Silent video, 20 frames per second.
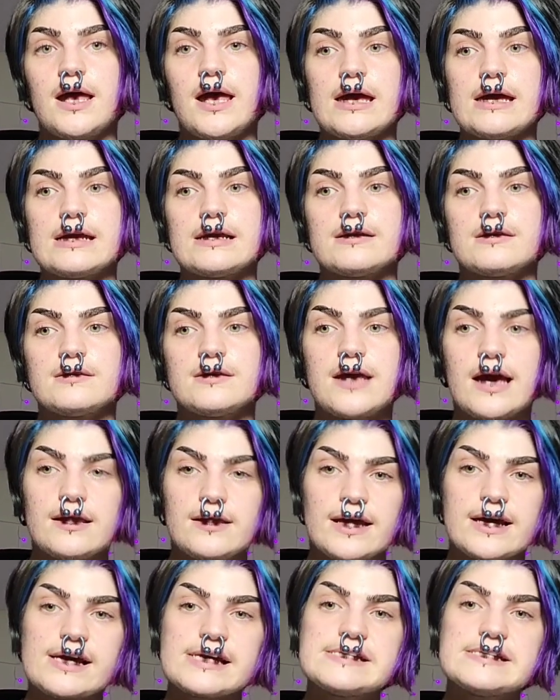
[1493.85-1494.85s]
And yeah,
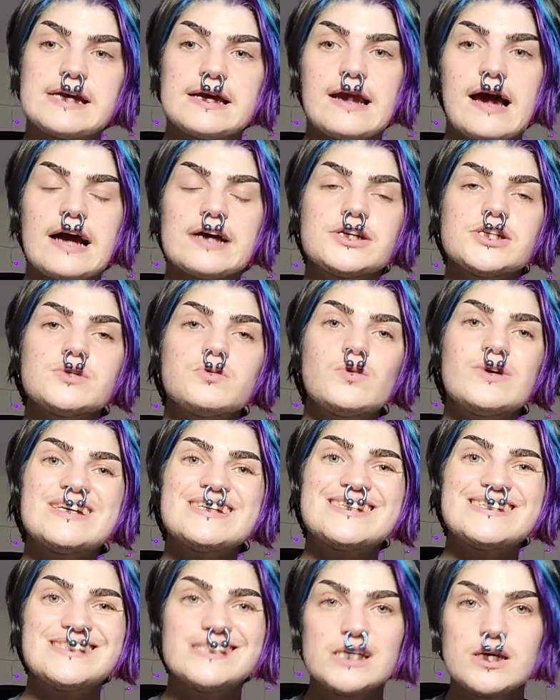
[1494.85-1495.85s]
like I said, I just want
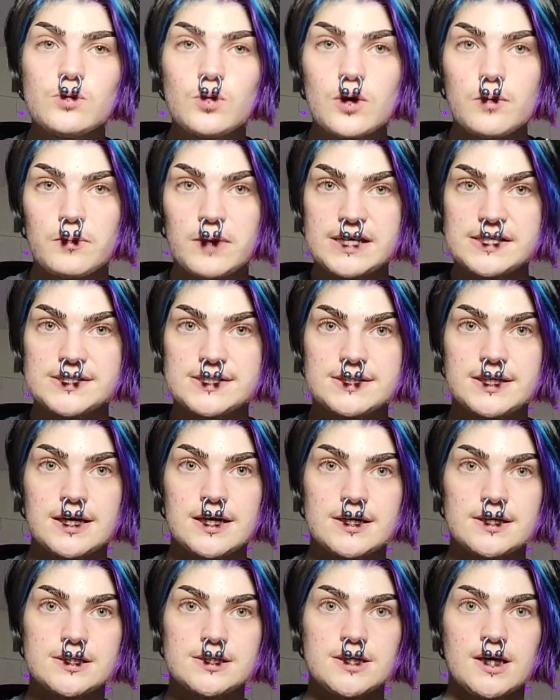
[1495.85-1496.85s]
to see what my
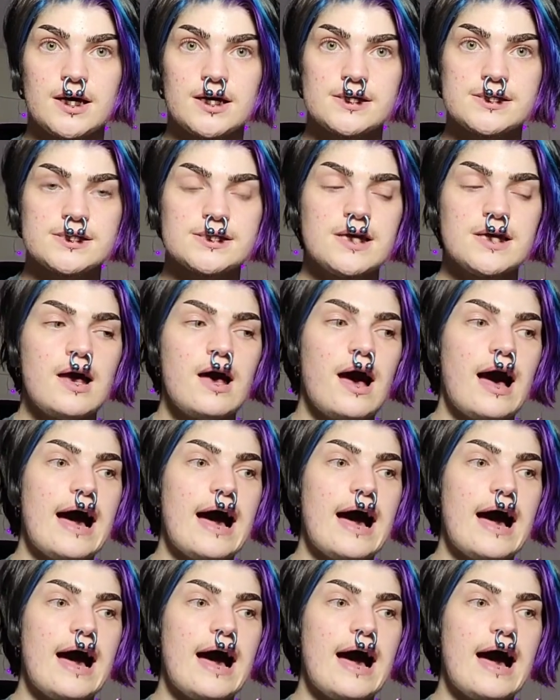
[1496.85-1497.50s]
skin does.